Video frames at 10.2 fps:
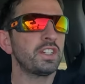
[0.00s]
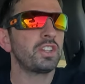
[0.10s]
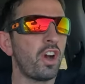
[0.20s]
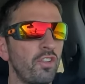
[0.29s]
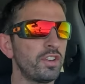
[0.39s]
like a
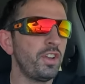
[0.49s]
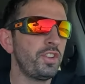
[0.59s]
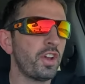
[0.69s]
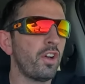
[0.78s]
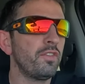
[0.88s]
dollar to a
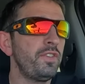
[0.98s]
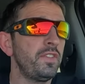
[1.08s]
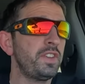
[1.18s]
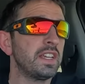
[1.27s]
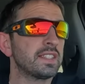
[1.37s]
dollar
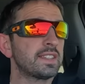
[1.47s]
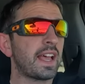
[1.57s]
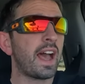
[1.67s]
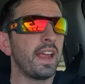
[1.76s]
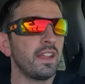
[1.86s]
fifty a
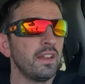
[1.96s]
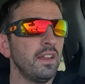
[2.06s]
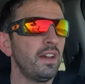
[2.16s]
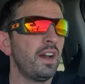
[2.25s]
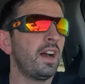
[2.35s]
side
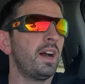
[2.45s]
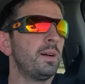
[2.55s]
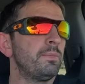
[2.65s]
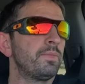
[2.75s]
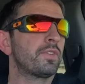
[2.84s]

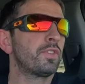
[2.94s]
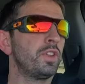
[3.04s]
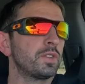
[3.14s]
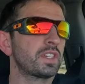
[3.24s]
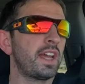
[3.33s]
um, for
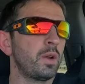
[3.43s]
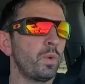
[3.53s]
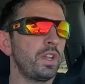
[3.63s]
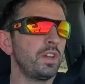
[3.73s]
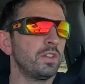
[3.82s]
those kind of
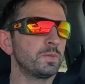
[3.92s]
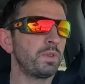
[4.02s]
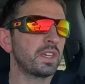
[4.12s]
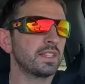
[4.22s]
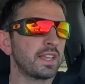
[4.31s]
windows
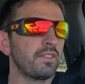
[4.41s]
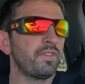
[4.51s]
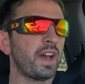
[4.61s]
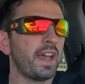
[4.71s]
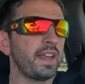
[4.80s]
because I
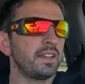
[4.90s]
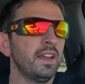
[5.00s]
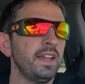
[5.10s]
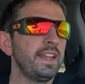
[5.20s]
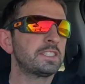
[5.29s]
find
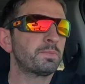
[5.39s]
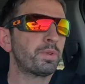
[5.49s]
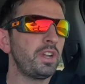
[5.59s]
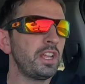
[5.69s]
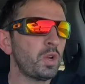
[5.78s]
it's
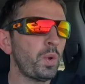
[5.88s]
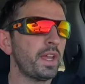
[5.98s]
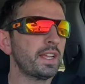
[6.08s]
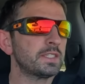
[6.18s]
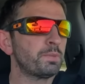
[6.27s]
pretty
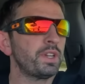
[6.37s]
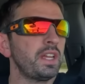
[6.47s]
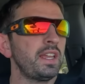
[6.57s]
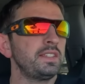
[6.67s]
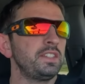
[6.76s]
quick, it's pretty
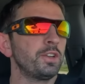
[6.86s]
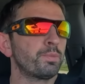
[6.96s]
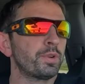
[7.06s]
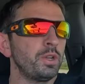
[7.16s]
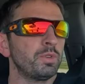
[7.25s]
easy. You're
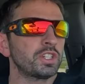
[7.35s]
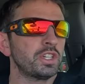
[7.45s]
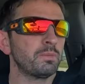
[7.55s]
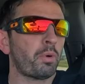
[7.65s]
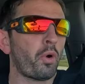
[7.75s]
pretty much
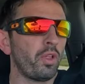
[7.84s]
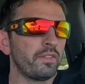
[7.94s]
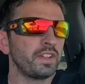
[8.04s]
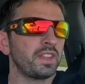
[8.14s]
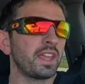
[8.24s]
gonna pull
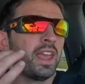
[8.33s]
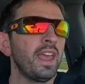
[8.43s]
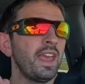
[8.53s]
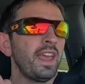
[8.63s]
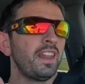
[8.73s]
everything.
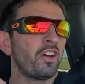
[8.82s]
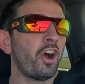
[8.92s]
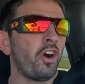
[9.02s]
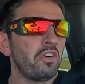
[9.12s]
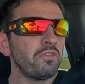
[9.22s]
And
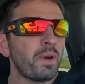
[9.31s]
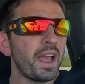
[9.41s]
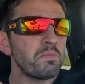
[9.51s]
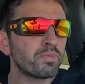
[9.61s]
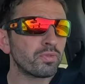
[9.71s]
all of
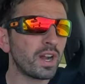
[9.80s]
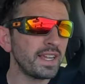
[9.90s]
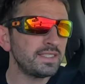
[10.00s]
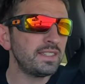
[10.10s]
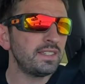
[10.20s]
my
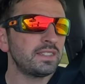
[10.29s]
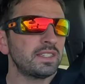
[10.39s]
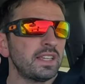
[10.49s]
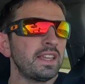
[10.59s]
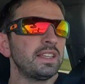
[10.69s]

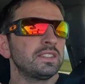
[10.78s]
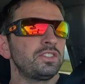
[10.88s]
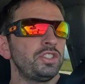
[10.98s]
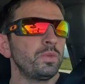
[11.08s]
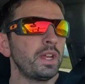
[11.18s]
prices is
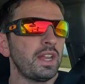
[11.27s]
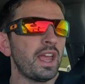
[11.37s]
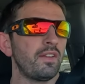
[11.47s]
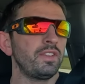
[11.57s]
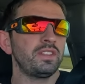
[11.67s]

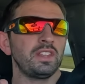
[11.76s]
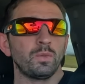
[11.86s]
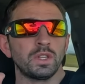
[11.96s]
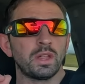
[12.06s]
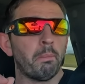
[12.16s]
doing
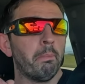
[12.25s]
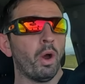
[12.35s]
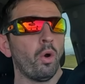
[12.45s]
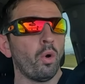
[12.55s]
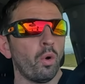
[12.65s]
everything with a
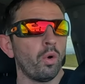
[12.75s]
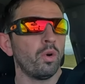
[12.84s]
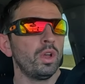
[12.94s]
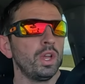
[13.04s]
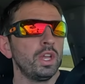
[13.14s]
pole.
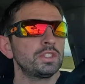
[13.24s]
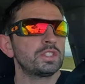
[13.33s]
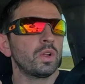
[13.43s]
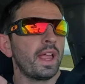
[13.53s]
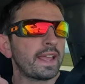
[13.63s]

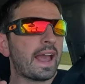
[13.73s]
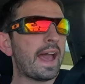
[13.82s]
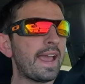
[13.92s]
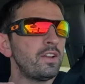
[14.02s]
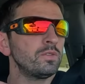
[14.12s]
So like
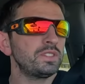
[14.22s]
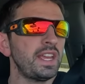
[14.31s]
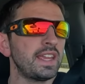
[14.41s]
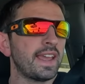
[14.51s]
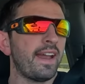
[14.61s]
I don't
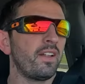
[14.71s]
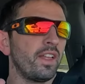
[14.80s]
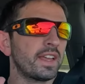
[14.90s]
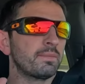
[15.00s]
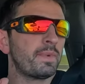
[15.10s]
take out
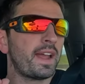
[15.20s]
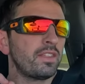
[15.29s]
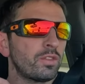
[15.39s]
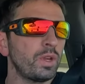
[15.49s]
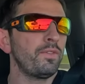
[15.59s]
like my
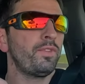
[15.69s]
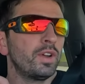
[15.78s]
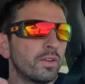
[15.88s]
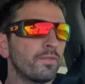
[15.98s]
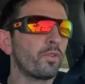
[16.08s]
three
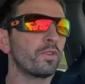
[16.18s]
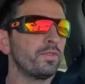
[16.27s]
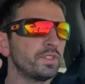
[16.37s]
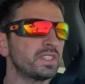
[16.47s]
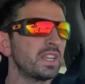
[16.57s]
foot or four
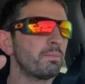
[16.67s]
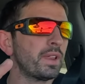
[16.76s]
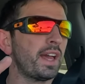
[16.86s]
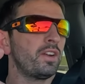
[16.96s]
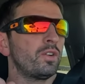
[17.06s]
foot step
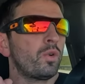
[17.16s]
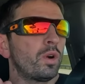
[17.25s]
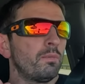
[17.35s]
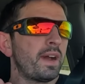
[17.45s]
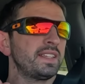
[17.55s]
ladder
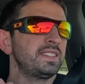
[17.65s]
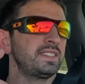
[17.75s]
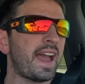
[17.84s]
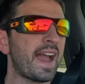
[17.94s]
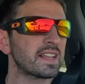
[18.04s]
or my
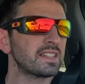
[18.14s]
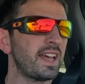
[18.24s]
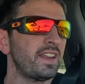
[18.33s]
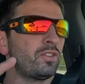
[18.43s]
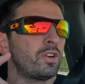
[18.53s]
stack
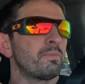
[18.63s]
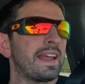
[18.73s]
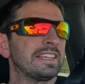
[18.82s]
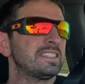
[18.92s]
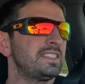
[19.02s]
ladder or my
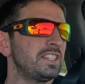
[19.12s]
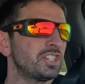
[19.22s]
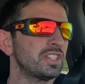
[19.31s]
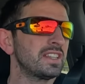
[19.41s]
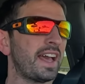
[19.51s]

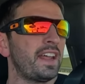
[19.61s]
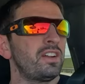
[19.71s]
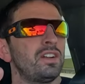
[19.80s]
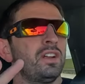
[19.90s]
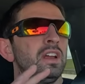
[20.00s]
extension
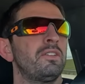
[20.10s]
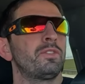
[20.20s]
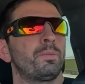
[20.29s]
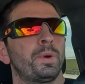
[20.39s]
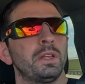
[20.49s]
ladder
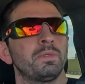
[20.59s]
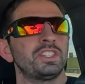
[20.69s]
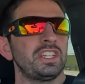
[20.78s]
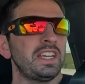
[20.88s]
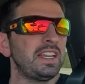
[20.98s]
for pretty
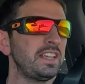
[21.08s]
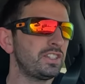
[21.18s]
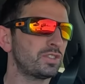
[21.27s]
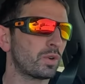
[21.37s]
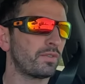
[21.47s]
much any
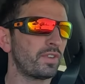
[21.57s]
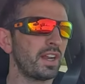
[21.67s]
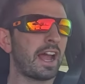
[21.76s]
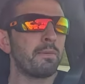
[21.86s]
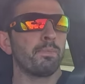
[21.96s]

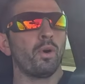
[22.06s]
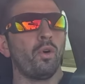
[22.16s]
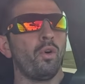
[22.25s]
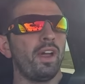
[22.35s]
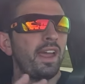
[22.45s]
storefront. I
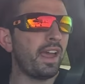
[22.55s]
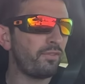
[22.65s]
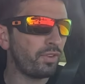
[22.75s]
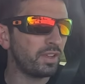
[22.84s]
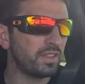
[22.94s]
pull
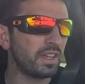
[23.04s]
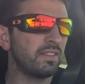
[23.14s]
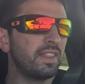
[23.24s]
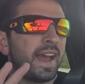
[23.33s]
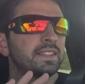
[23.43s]
everything.
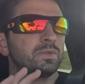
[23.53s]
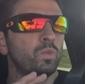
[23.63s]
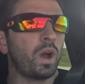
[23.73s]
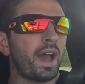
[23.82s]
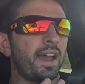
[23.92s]
That's
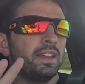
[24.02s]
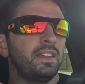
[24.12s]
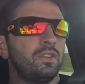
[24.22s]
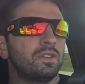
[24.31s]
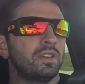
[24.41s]

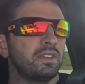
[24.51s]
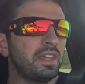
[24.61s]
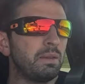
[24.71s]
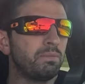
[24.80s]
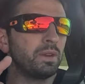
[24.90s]
why you can
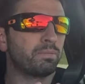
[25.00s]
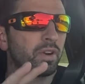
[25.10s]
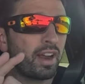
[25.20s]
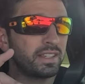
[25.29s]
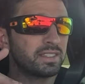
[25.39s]
keep the
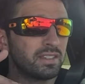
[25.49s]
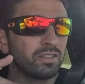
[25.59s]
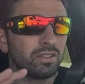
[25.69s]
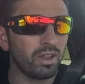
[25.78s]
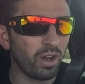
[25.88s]
price
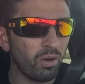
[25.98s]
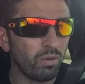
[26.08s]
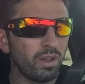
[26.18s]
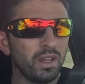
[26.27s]
low.